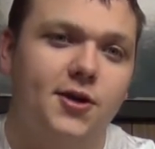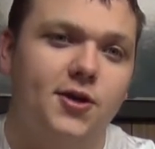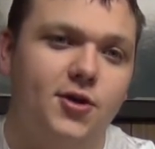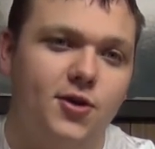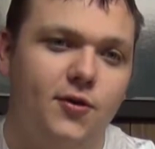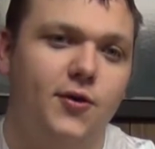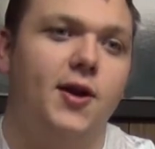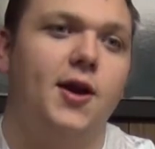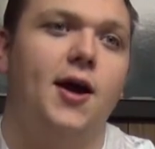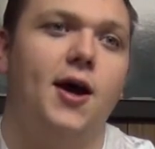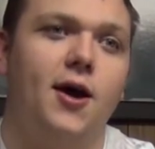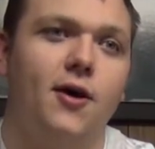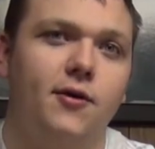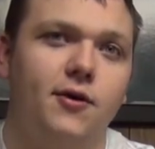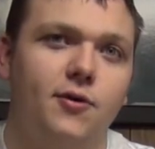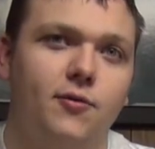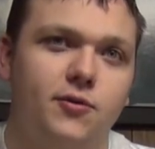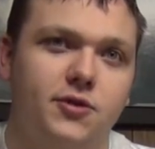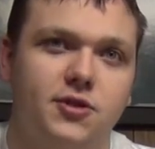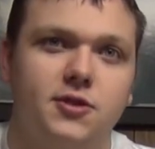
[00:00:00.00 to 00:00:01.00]
to do it how
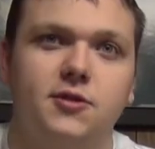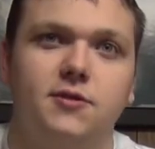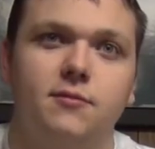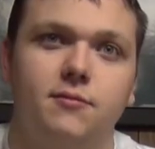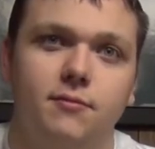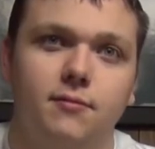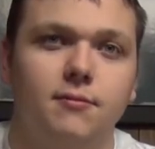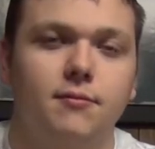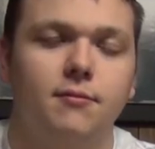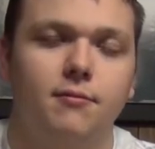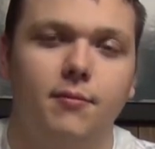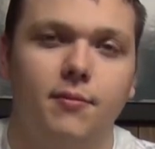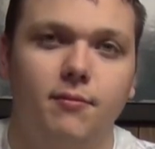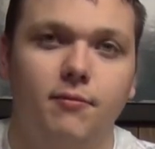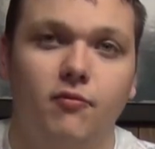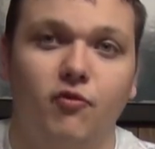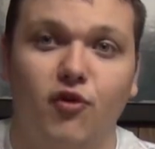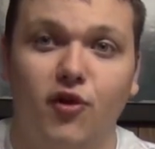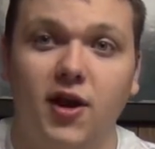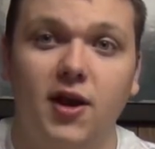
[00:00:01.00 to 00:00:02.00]
it was
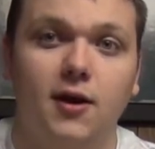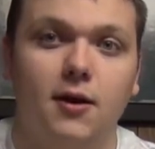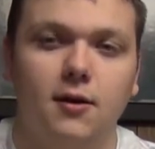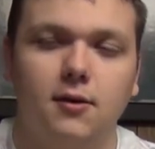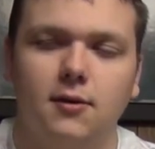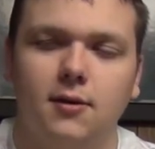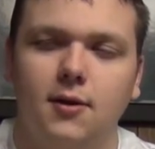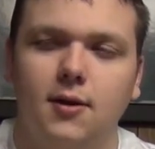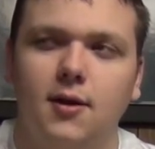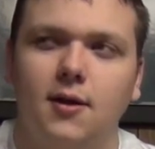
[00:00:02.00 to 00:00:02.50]
written,